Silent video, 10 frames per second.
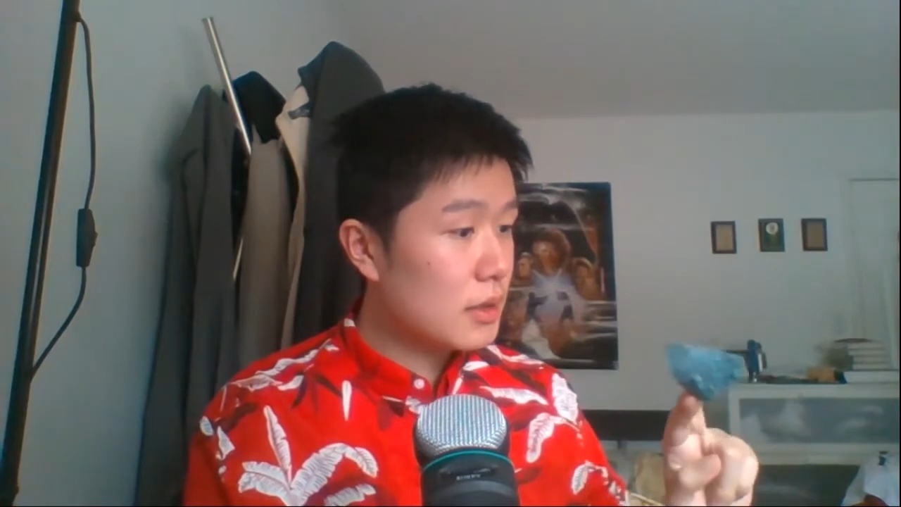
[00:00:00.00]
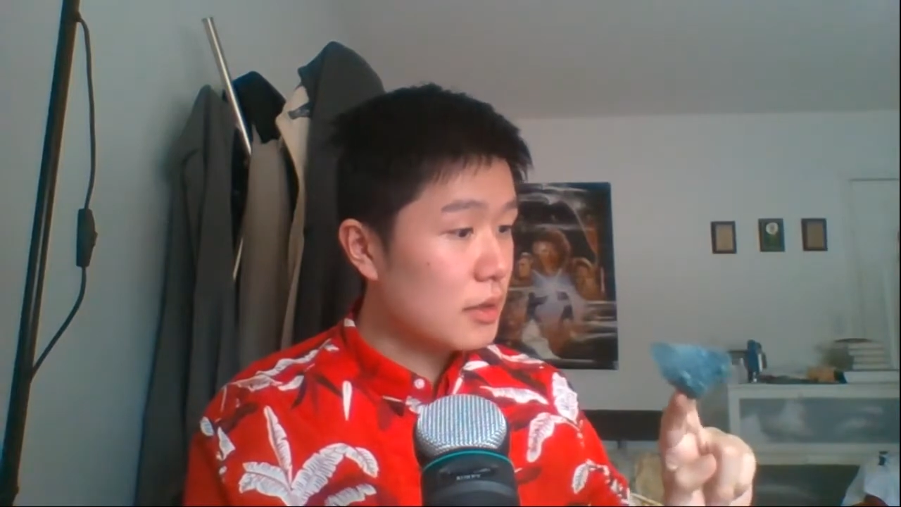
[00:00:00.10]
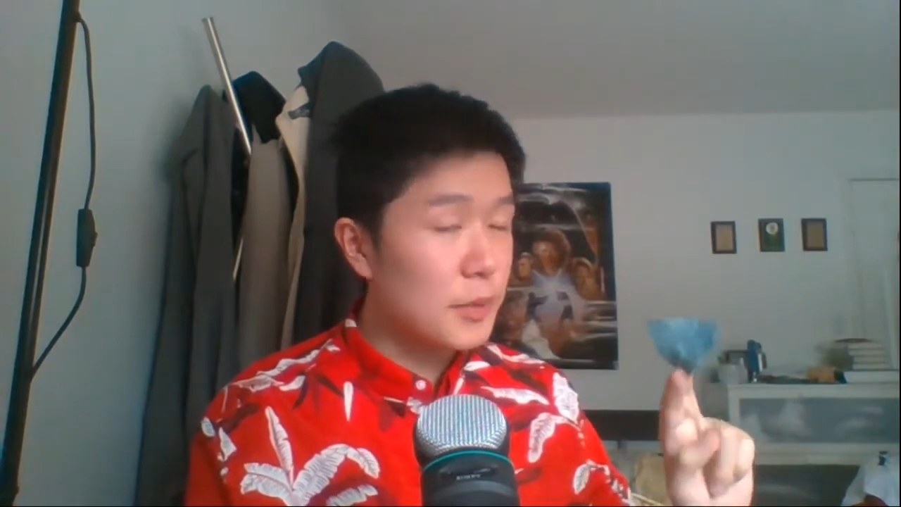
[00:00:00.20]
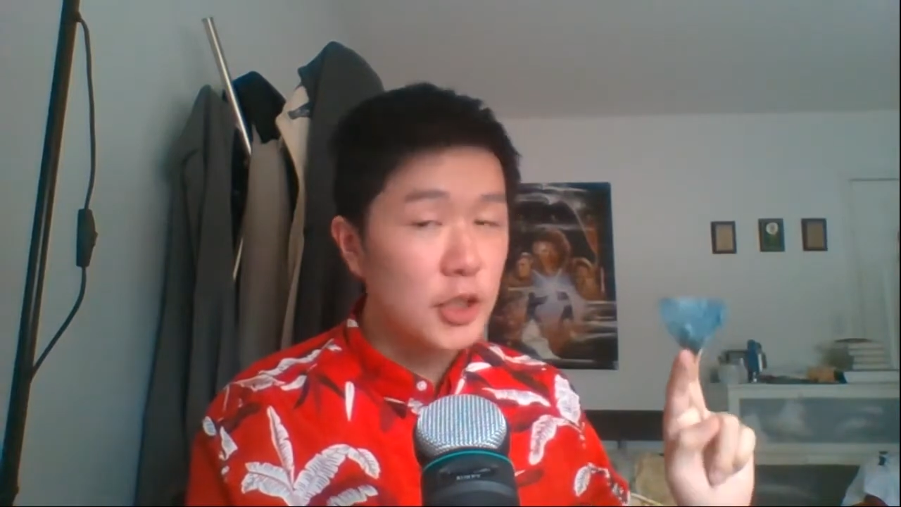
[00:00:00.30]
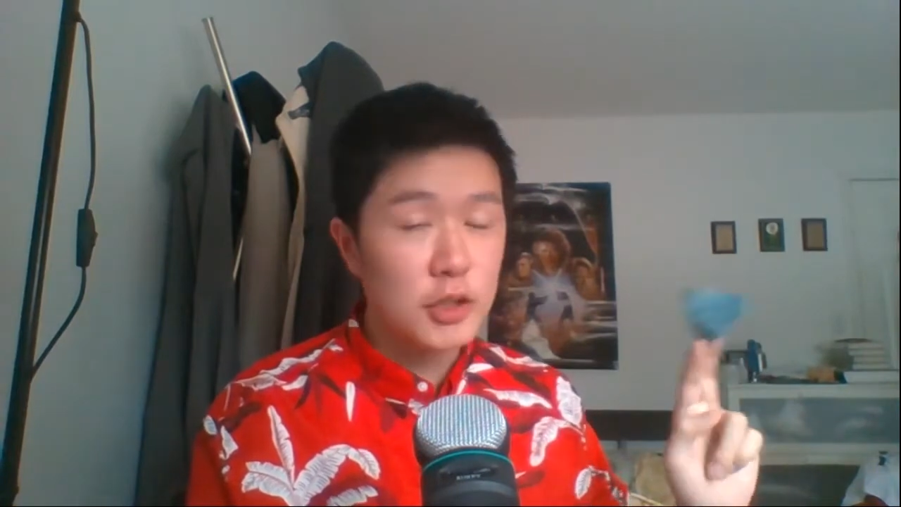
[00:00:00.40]

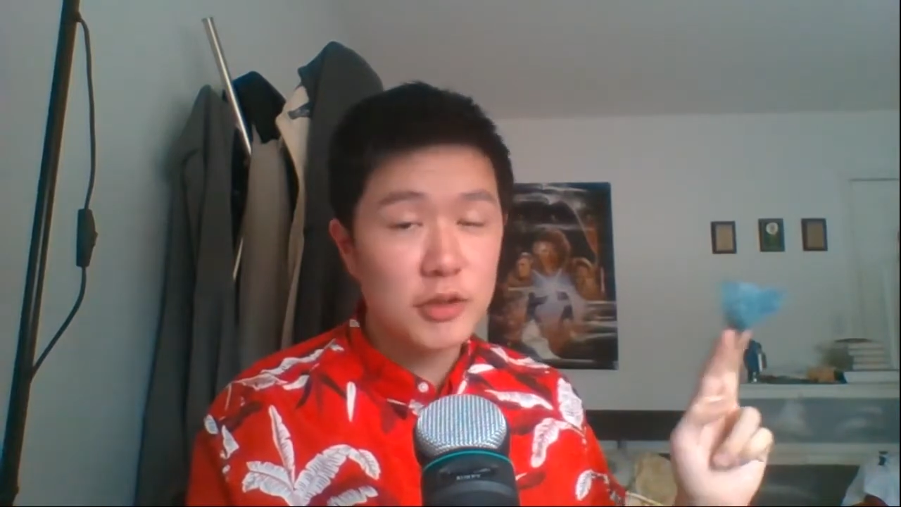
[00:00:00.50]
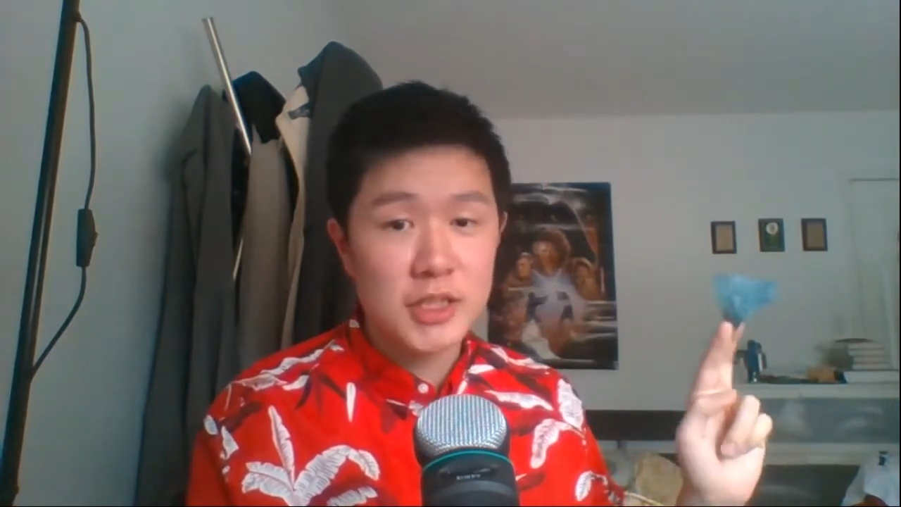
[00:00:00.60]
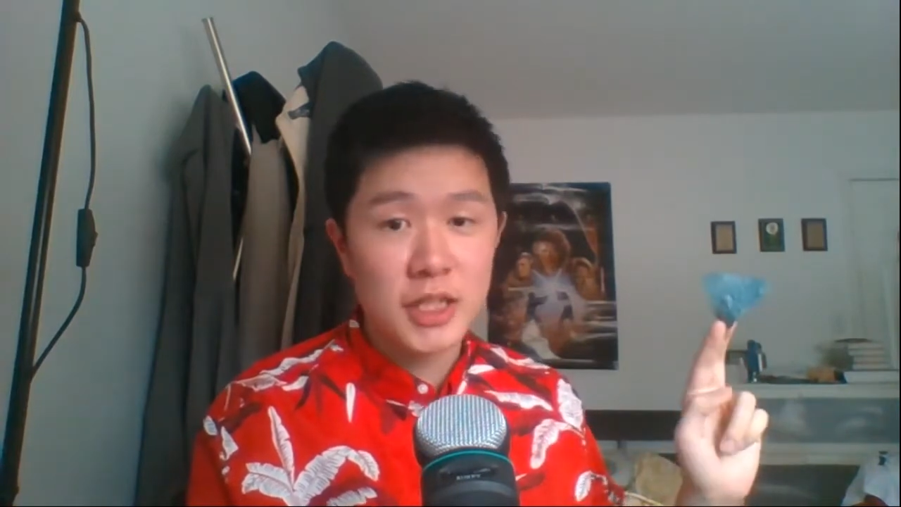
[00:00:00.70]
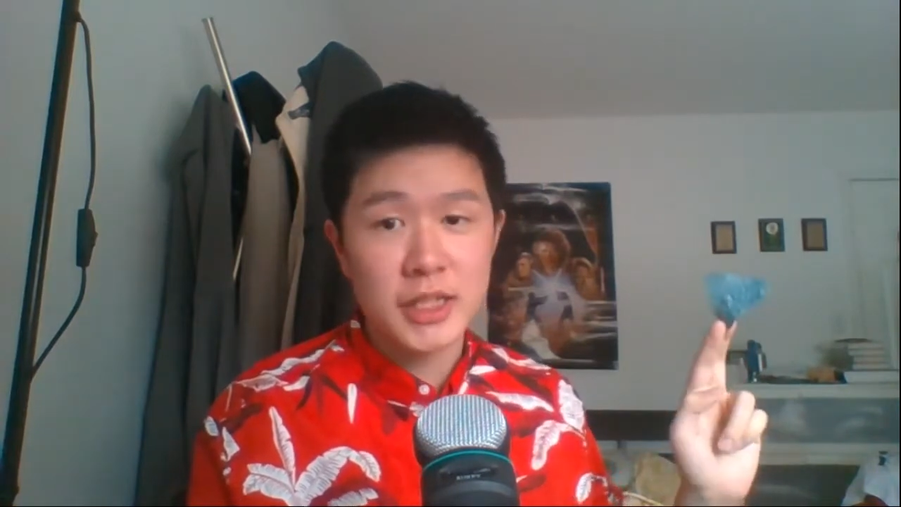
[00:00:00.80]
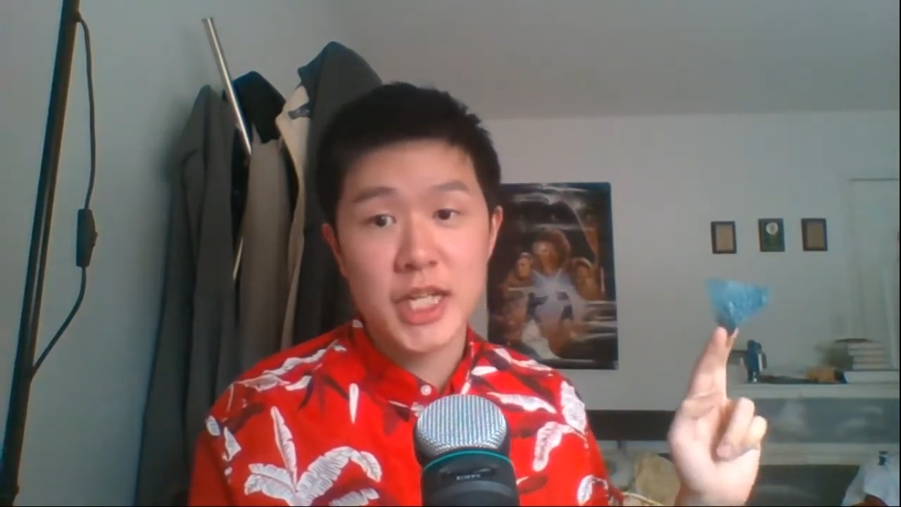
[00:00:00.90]
blue is
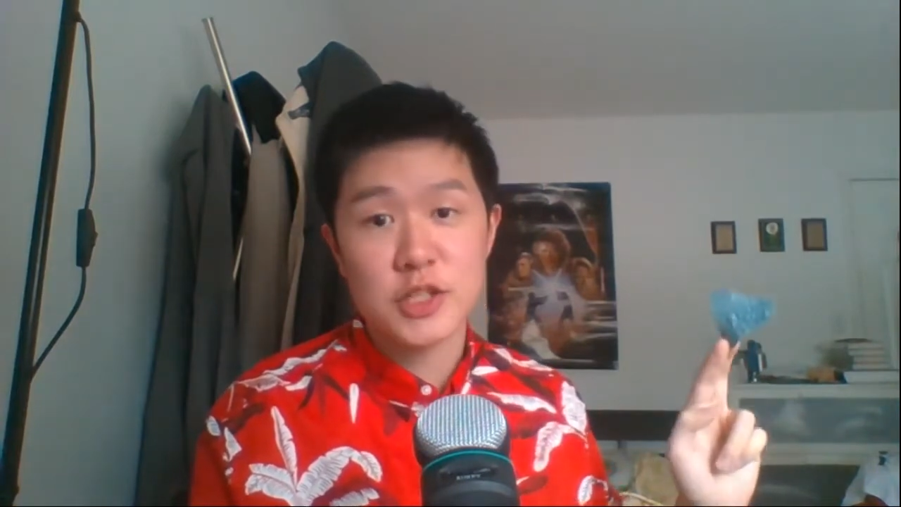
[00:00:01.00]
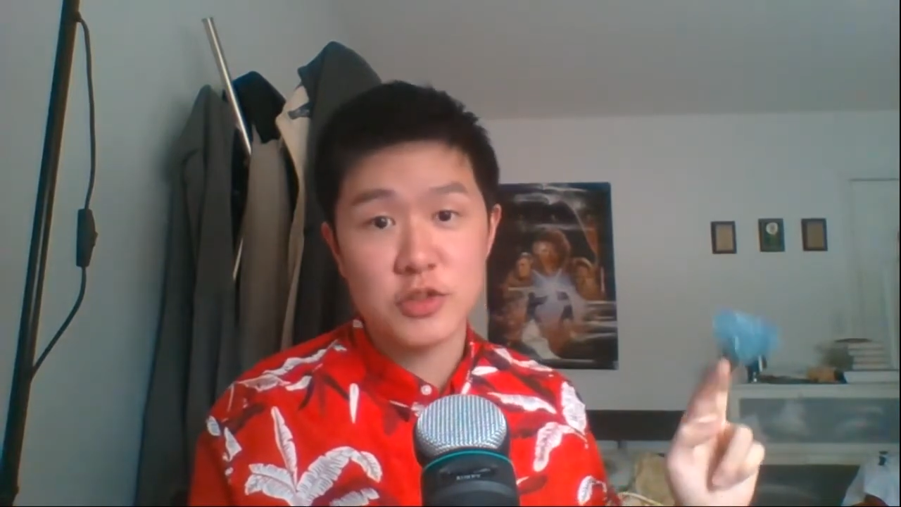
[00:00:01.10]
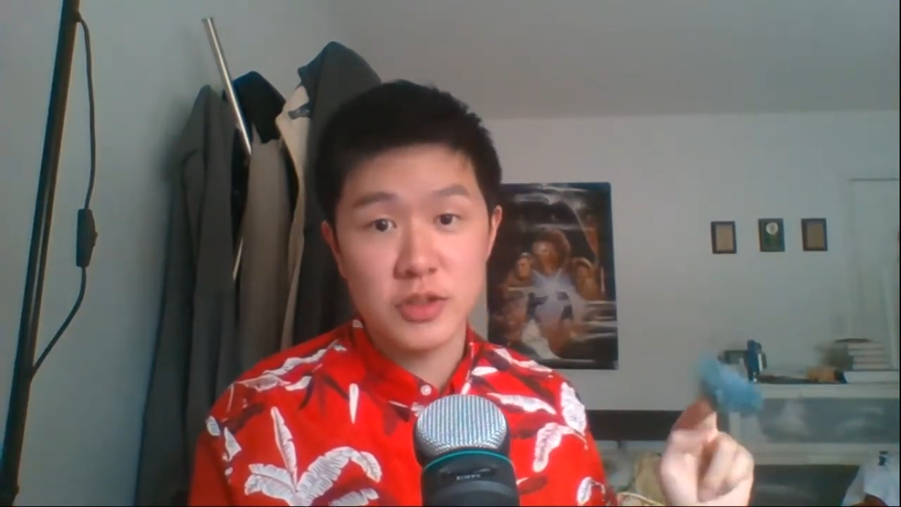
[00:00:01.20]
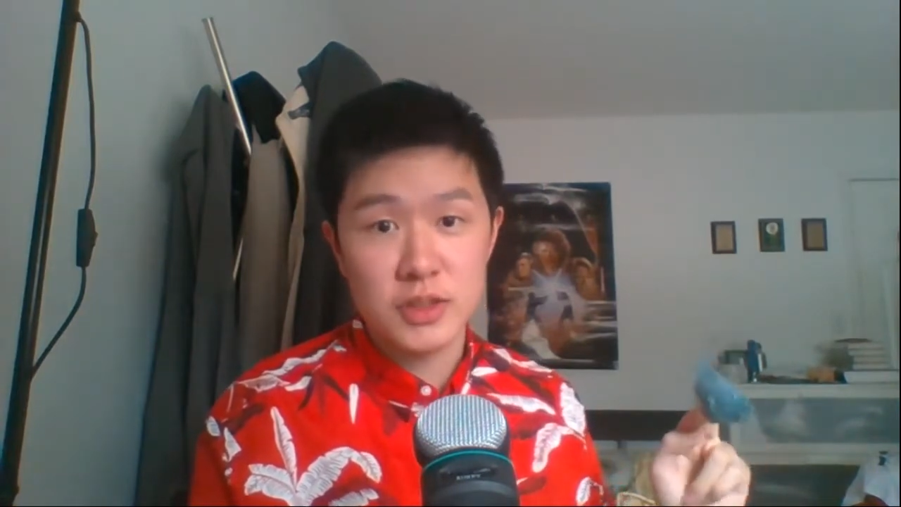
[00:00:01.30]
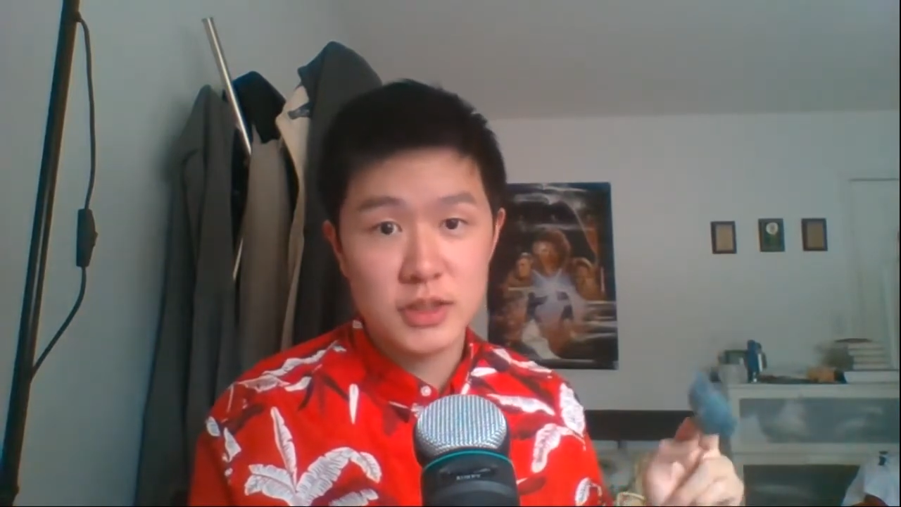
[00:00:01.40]
not
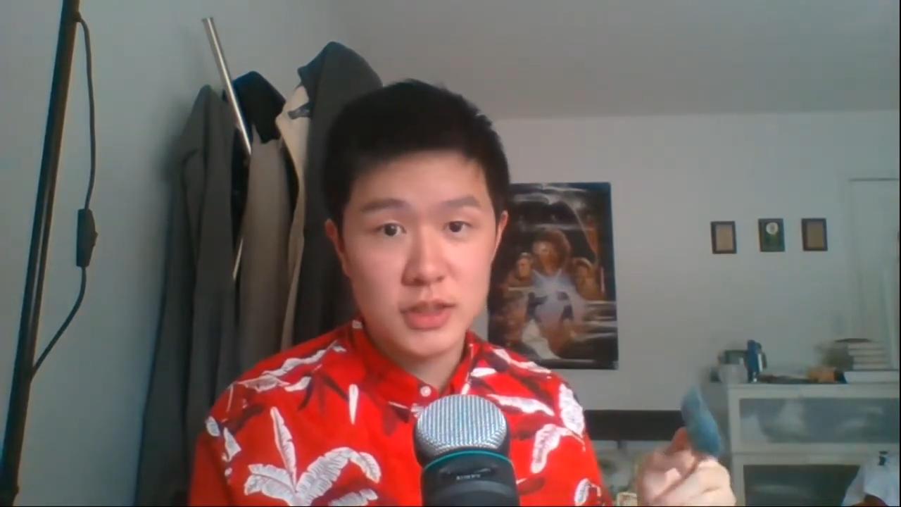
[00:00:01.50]
natural.